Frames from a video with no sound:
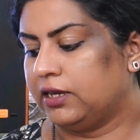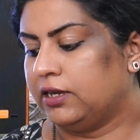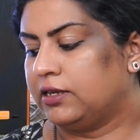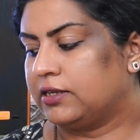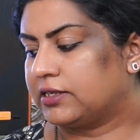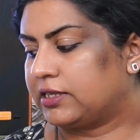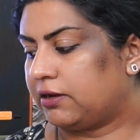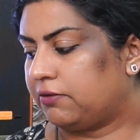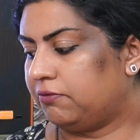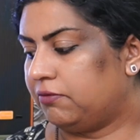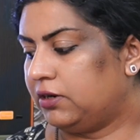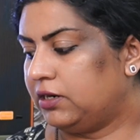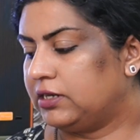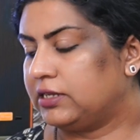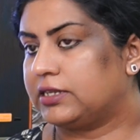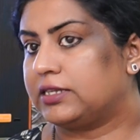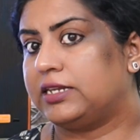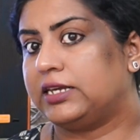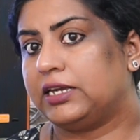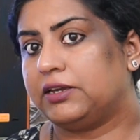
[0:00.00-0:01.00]
someone
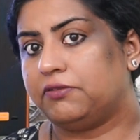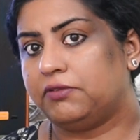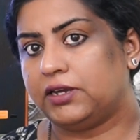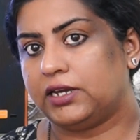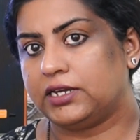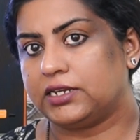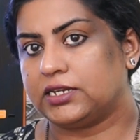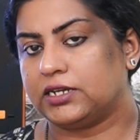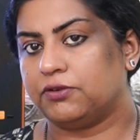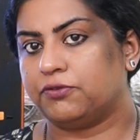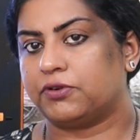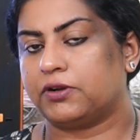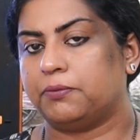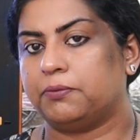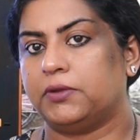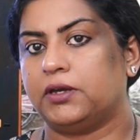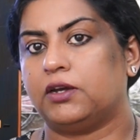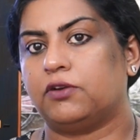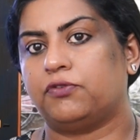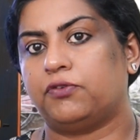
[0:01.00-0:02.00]
is deviating from
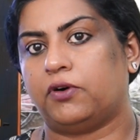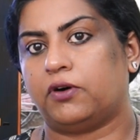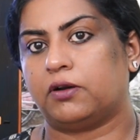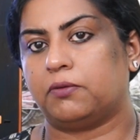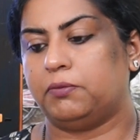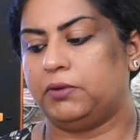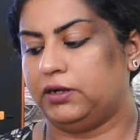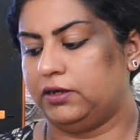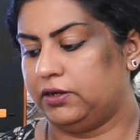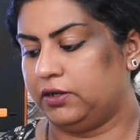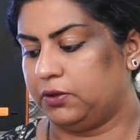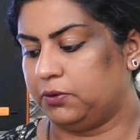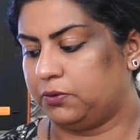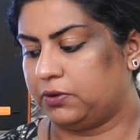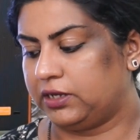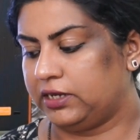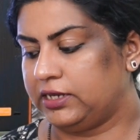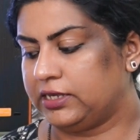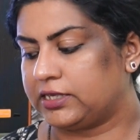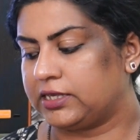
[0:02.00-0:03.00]
their formal
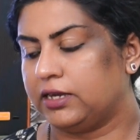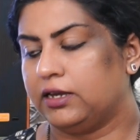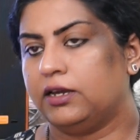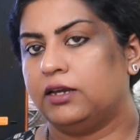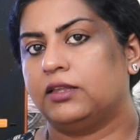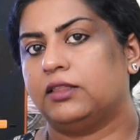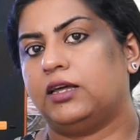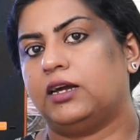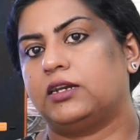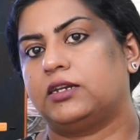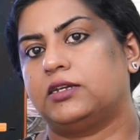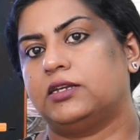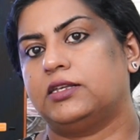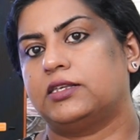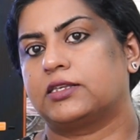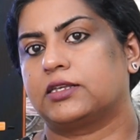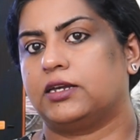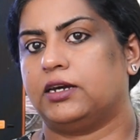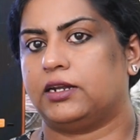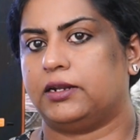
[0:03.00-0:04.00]
duties, that
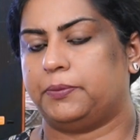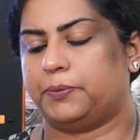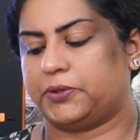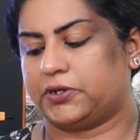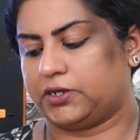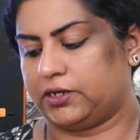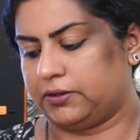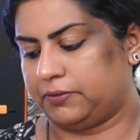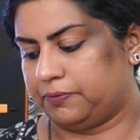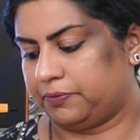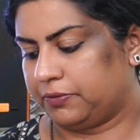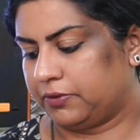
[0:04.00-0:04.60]
is corruption.